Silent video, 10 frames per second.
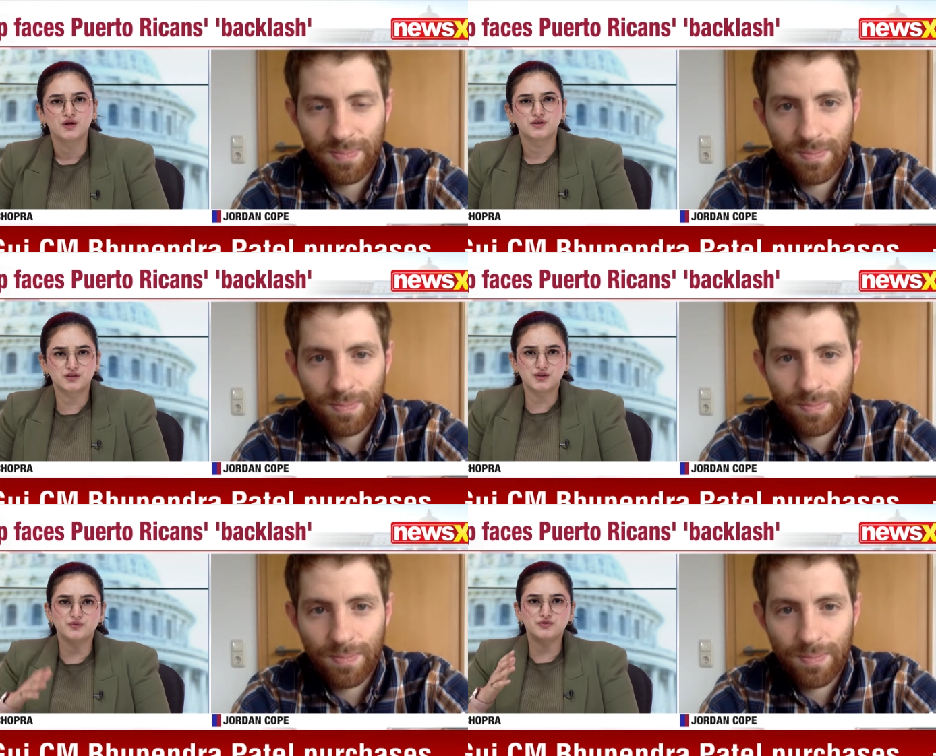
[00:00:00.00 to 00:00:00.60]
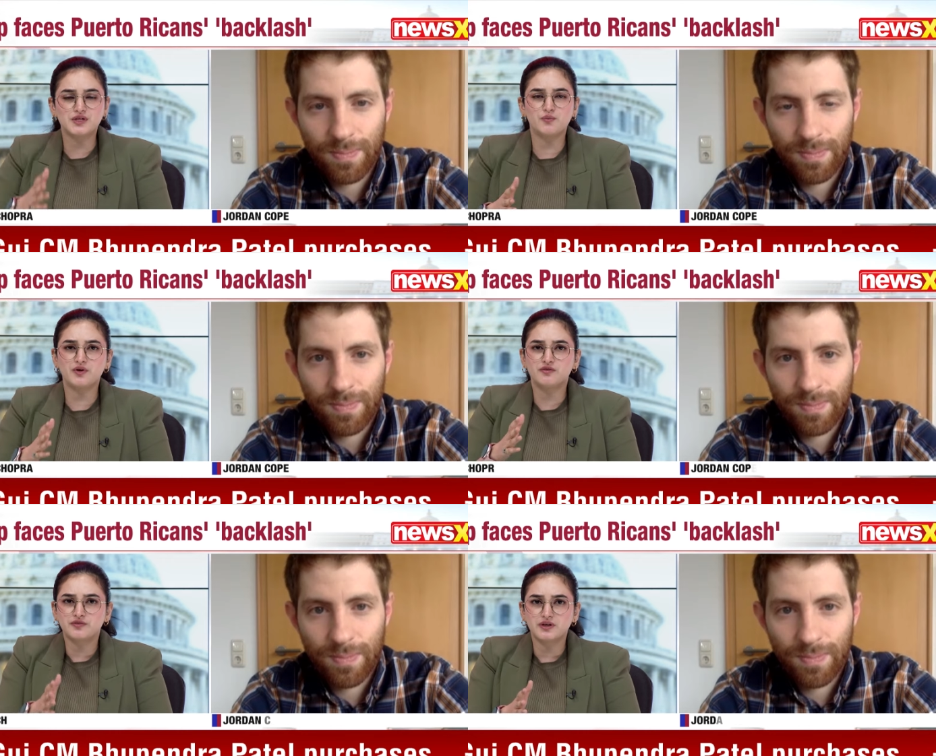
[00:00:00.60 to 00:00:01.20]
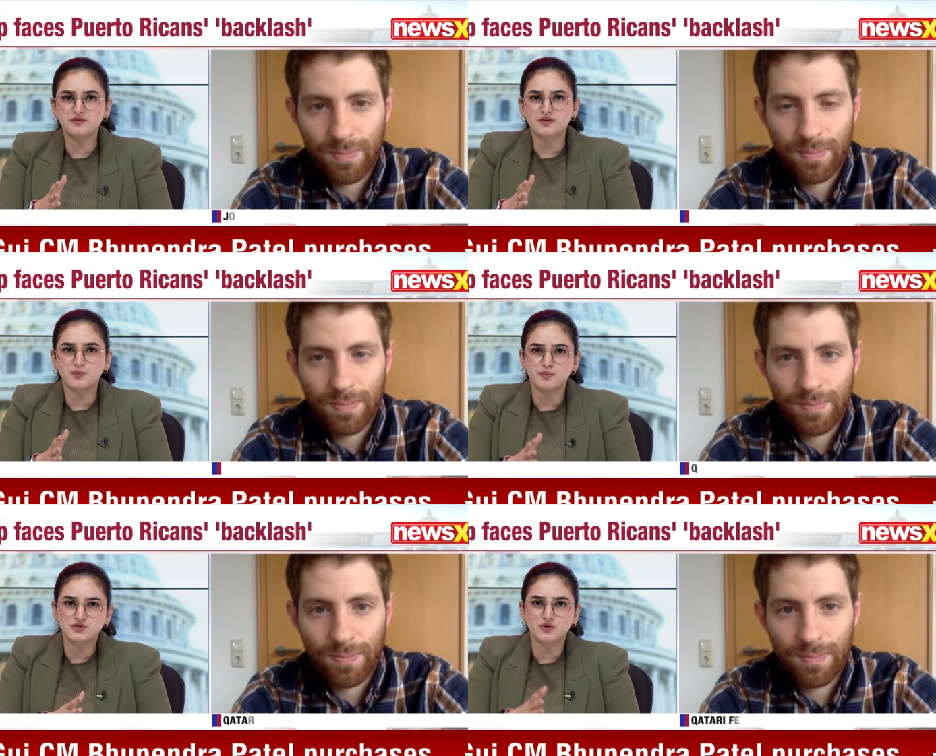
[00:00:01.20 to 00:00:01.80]
Speaker 1: Do you somewhere feel
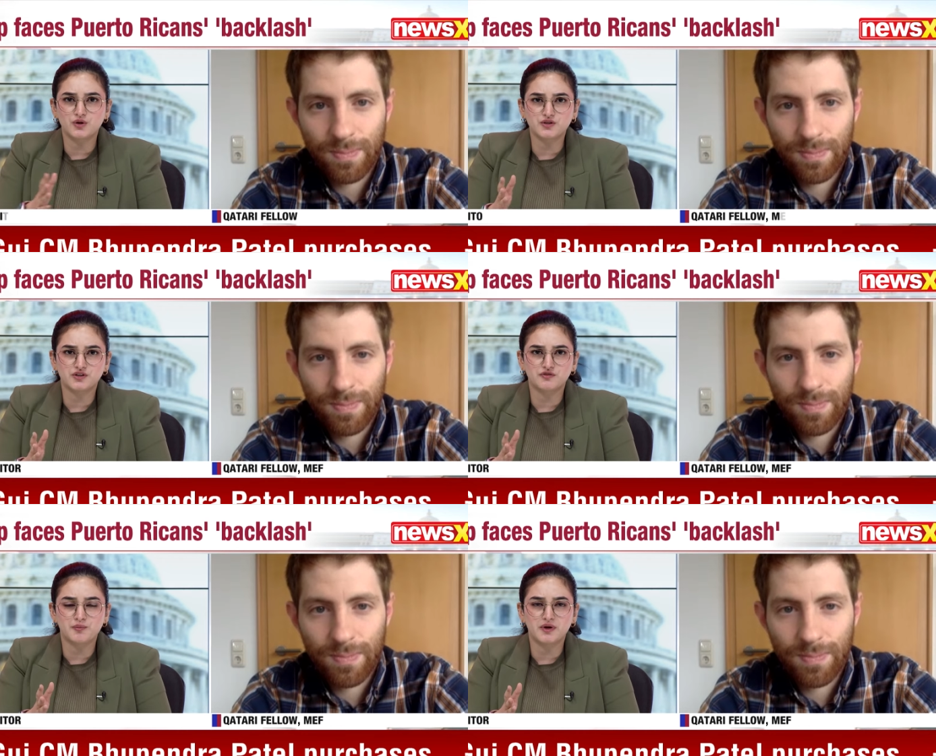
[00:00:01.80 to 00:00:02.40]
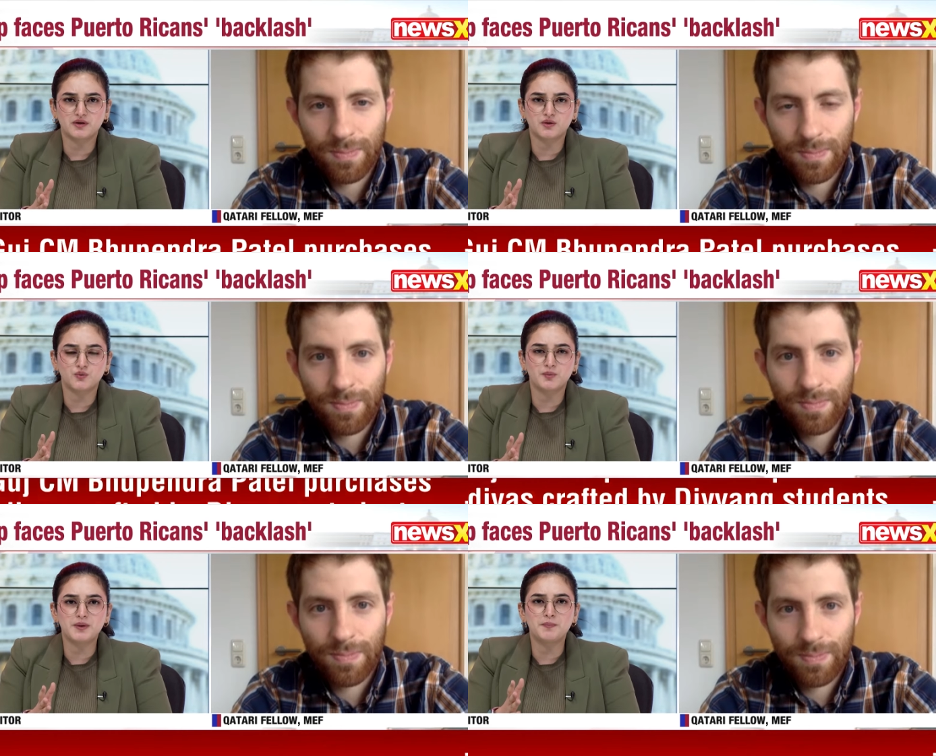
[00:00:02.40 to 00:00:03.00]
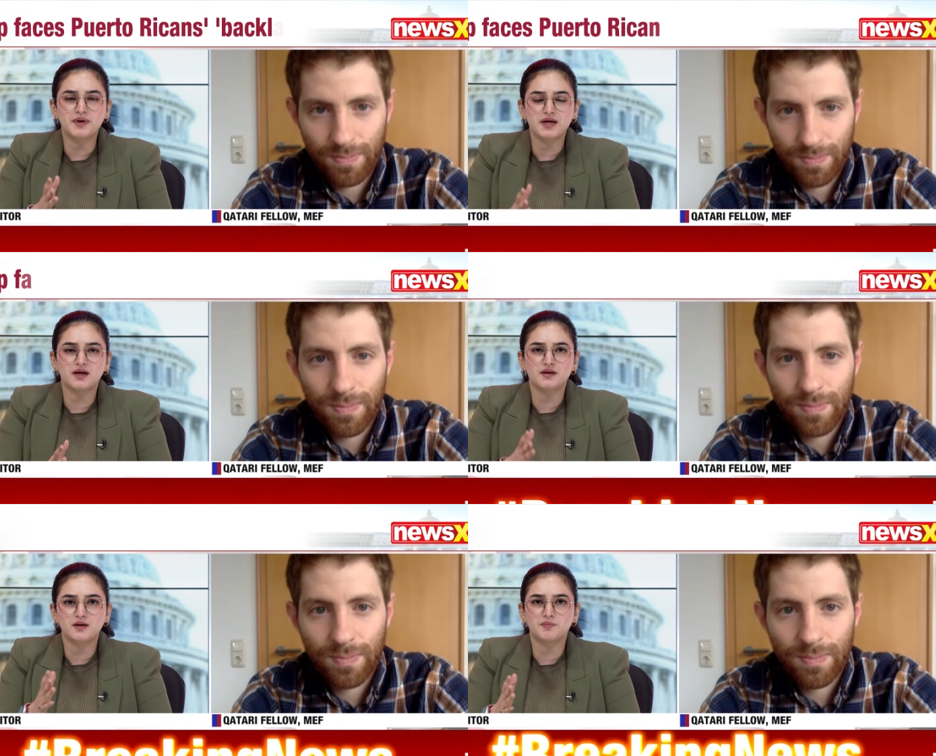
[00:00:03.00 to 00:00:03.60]
that majority of American women may
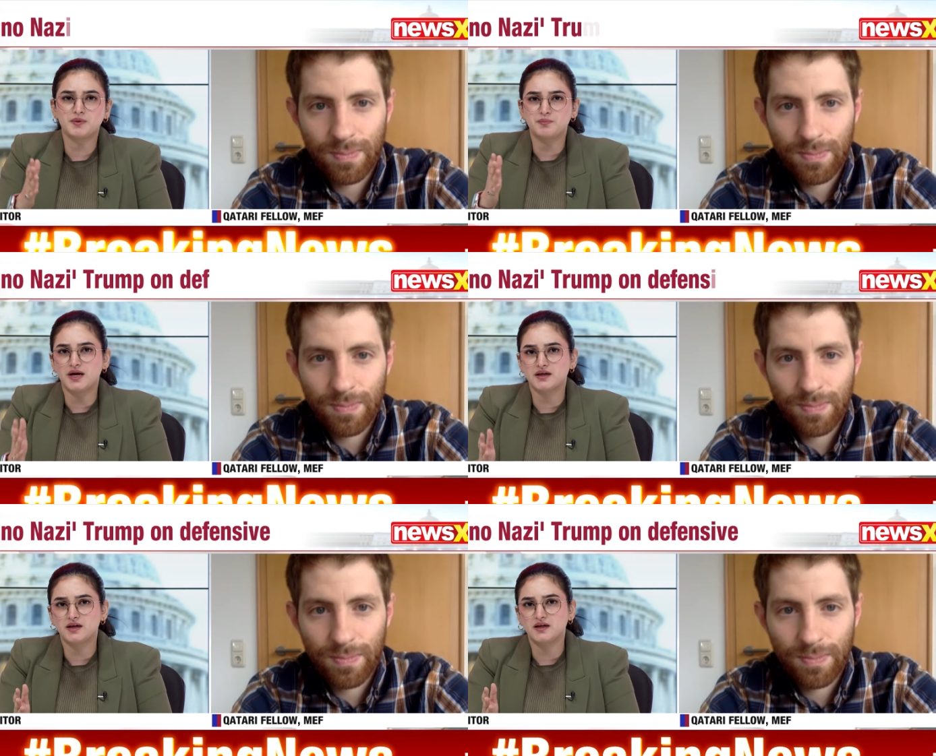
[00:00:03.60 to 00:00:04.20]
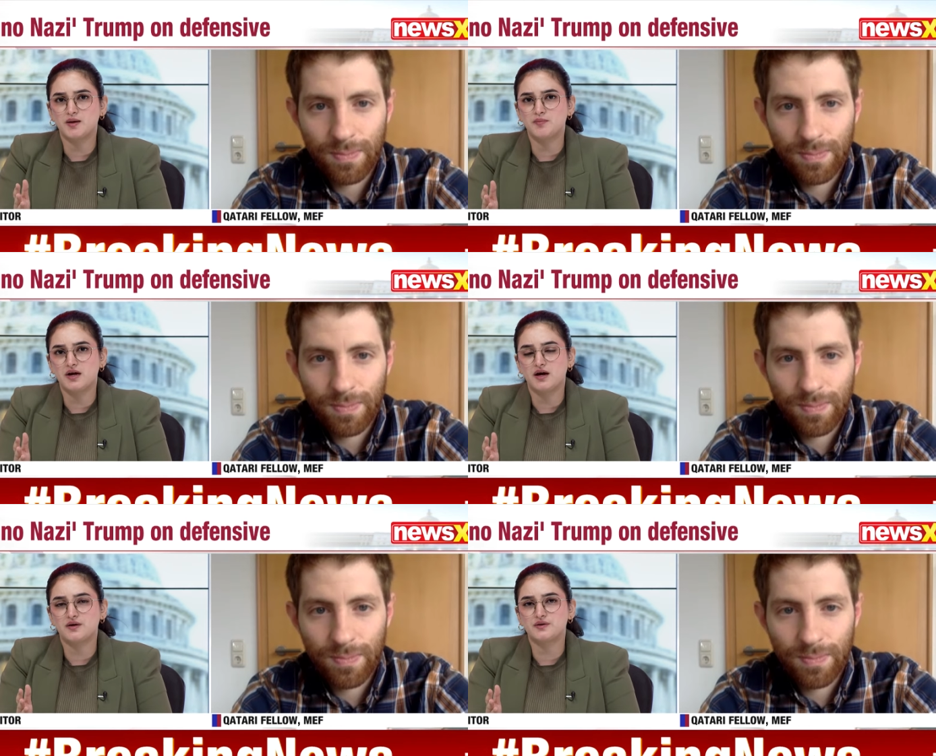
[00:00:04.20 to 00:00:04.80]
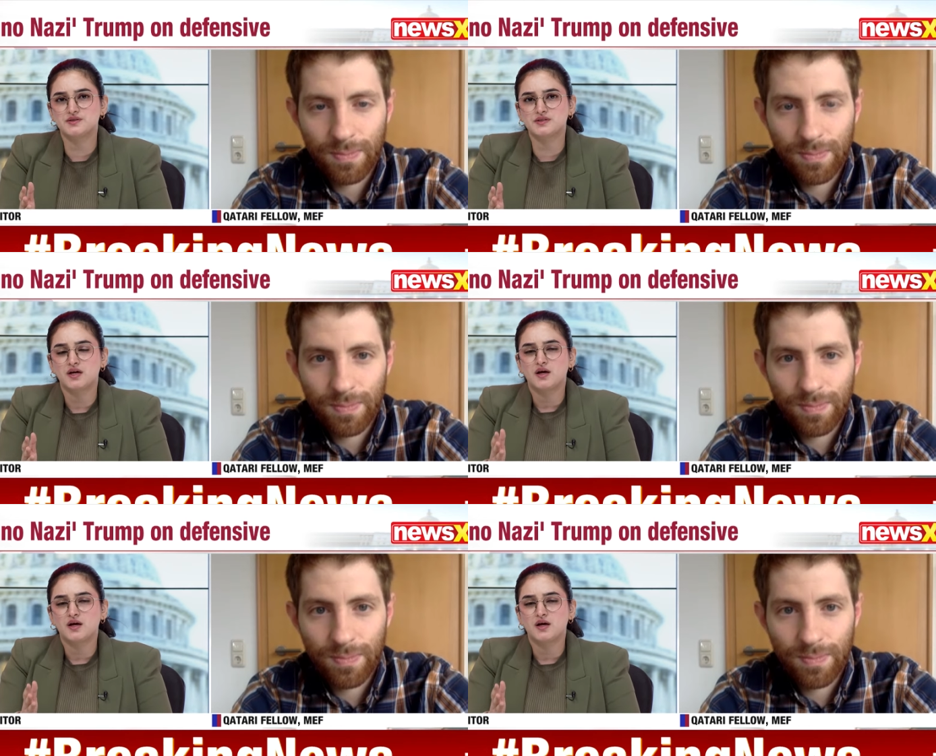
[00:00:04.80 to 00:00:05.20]
end up backing Kamala Harris